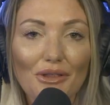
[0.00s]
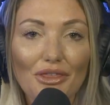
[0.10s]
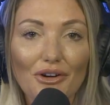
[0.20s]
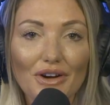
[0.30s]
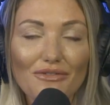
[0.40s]

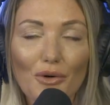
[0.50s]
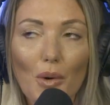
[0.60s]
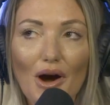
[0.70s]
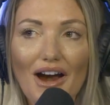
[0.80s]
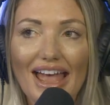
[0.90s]
turned
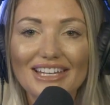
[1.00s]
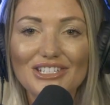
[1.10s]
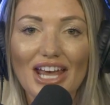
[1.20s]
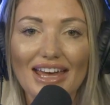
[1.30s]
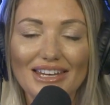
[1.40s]
34
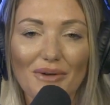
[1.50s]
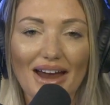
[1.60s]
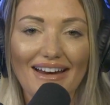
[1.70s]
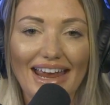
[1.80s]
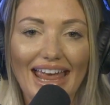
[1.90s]
in
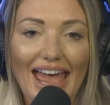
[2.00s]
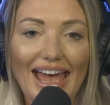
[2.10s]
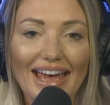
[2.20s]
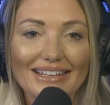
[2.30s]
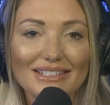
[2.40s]
January,
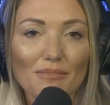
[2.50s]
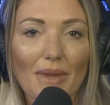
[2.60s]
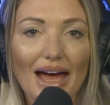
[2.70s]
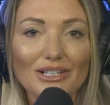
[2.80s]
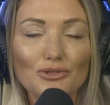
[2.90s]
and
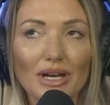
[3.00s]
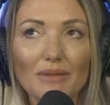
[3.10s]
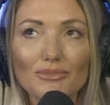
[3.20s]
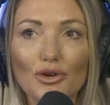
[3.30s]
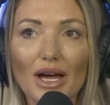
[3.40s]
my
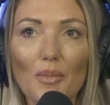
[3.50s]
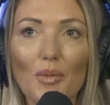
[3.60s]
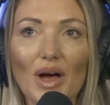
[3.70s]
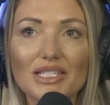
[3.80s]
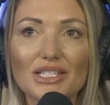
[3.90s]
dream
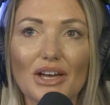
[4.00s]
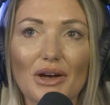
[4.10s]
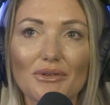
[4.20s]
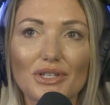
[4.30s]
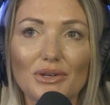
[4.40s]
trip was to
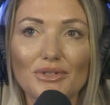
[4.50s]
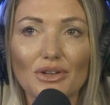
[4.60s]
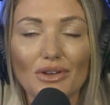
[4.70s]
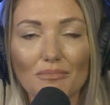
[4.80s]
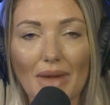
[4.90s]
go to
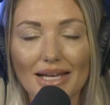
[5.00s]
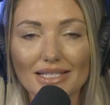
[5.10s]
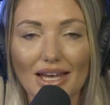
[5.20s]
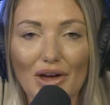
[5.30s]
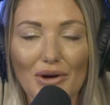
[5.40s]
Tulum,
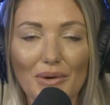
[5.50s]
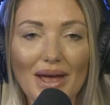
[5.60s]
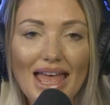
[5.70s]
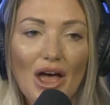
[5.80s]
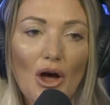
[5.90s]

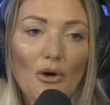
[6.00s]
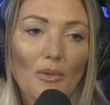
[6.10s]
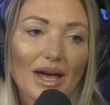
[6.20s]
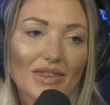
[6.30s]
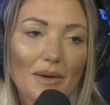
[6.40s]
Mexico
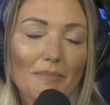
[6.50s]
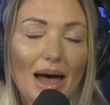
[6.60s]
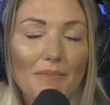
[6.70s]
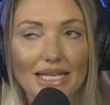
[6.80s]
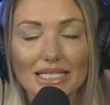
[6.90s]
with
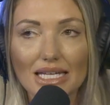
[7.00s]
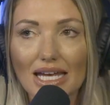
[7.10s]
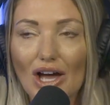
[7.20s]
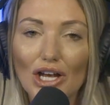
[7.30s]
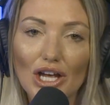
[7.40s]
my
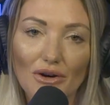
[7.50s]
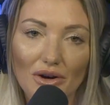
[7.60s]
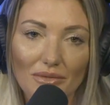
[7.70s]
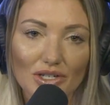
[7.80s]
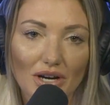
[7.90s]
bestie on a yoga